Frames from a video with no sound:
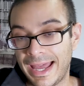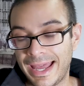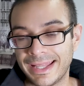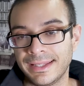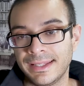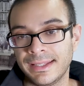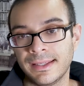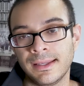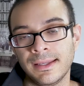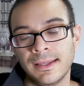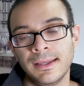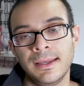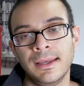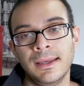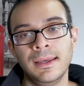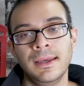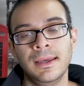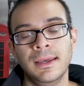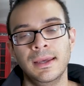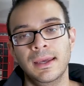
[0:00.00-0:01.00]
at
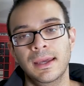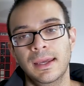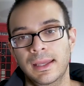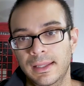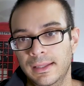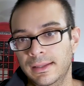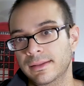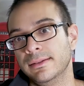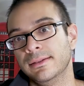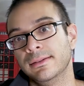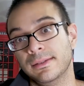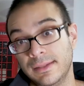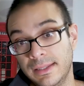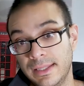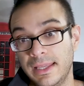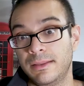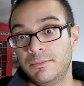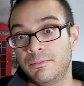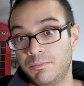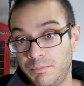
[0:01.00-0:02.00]
and
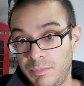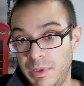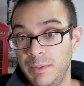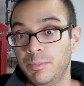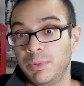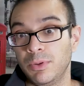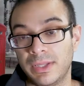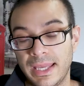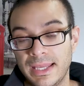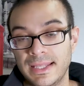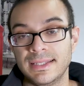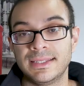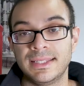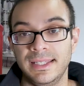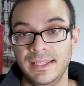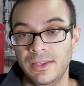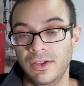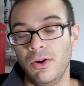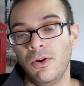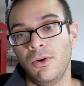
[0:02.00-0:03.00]
that people can
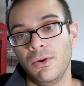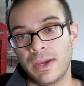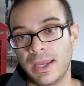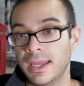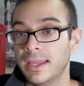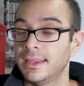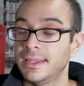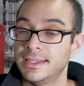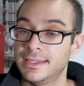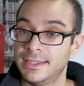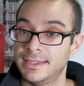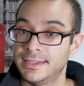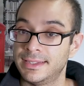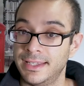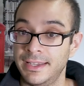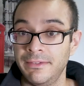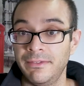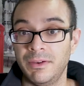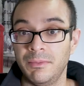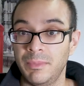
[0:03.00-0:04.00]
see that okay this is
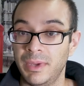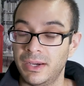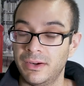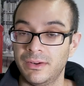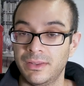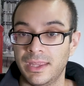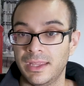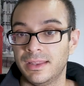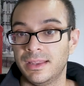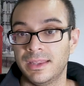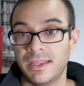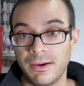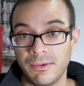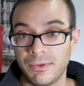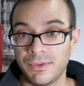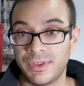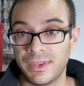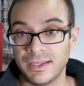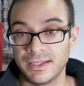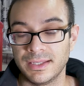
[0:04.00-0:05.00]
even better than
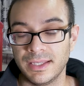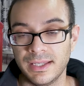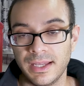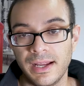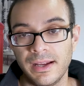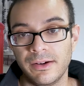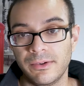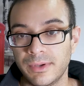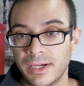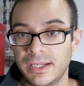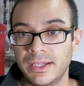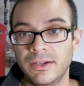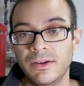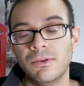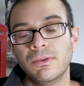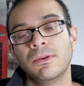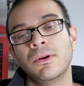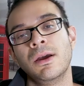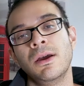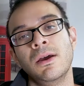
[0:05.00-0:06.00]
the things that i already
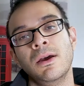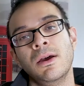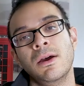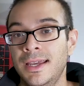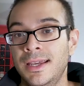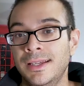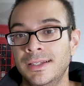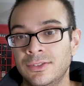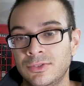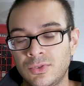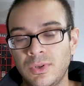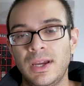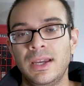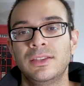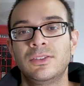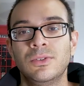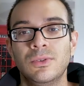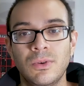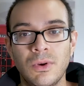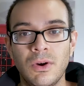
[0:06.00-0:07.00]
know try
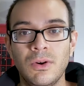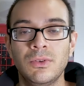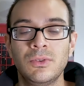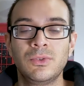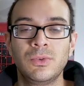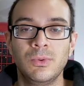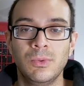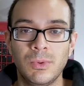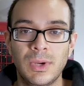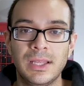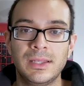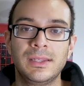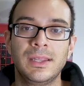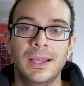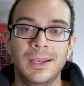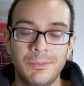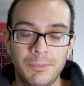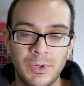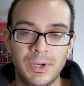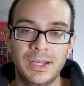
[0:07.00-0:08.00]
to go to what
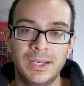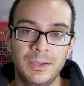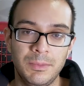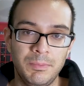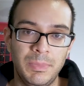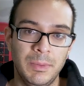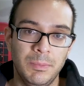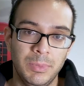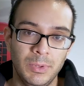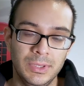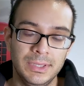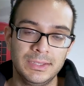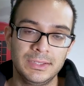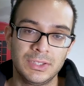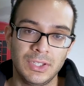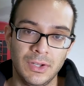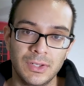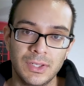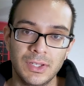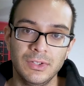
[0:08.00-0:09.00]
already people is
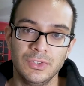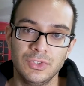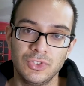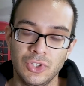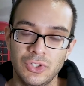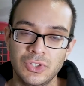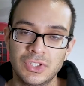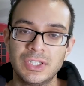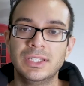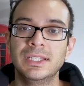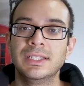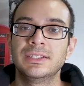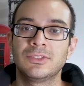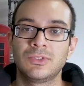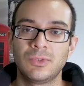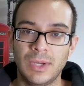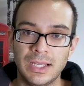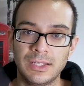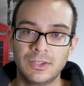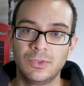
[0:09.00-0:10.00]
talking and searching and
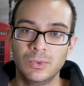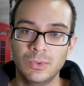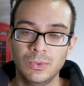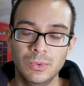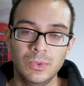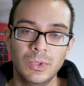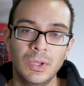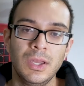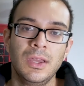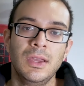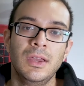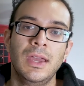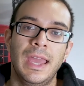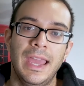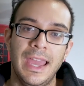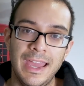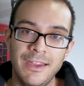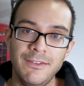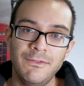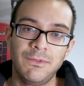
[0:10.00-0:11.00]
try to
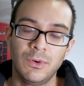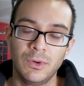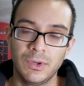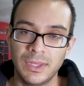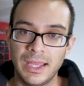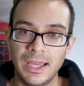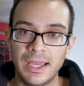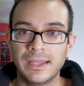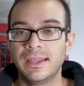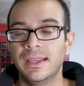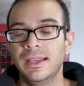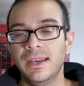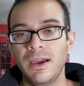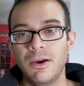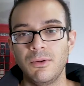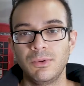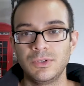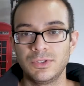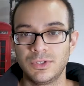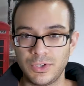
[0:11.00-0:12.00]
aim for that and i
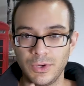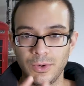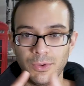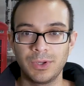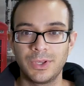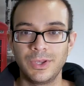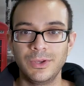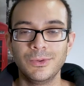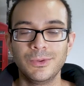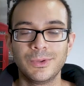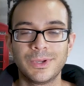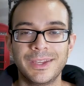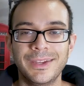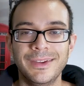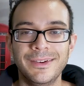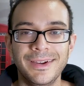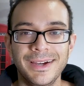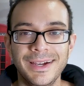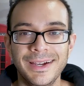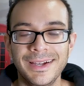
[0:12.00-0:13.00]
will show you
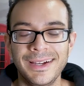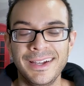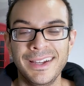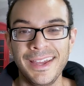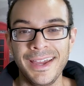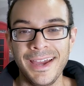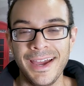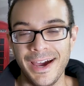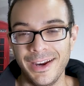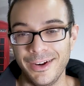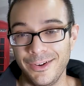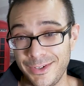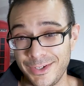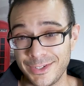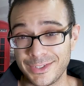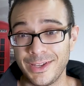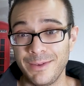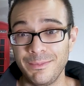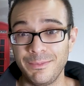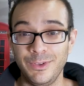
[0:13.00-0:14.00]
here uh, another
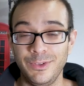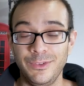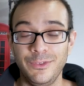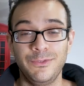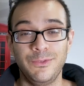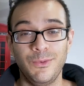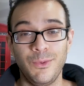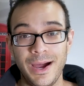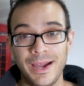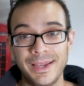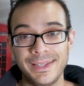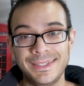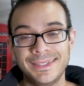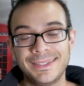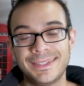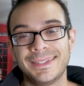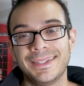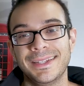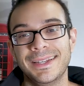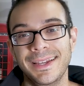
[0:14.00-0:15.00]
example of
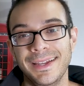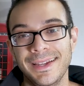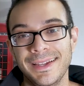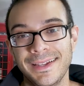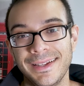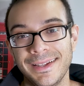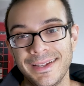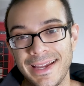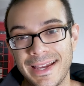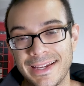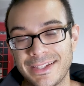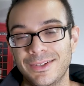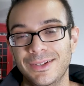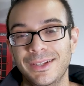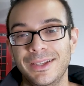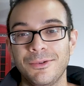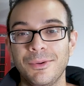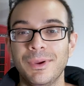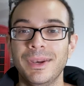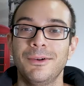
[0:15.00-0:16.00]
wise uh,
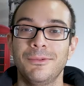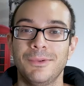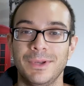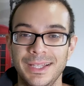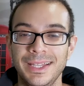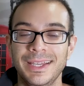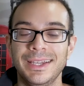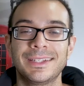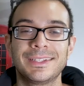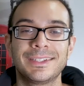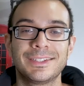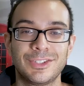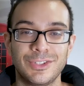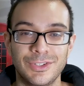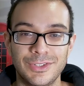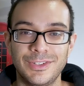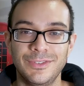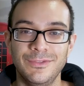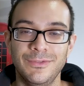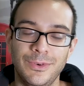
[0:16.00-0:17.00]
actually when i was like
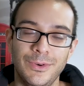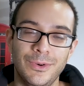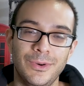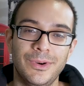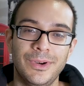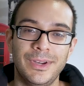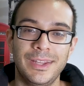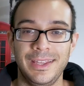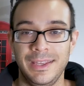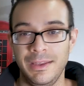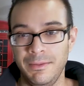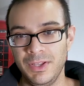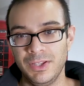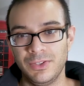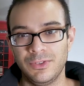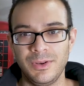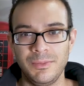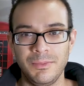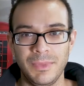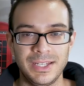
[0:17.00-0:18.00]
searching for
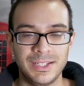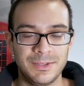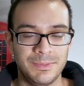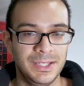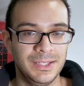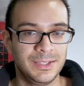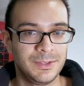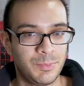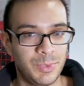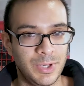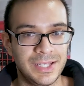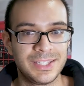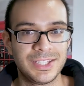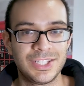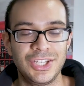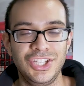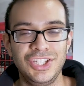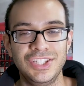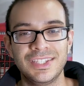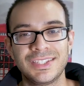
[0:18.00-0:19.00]
inventory management
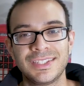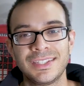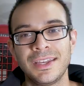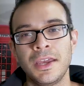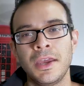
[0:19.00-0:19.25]
spreadsheets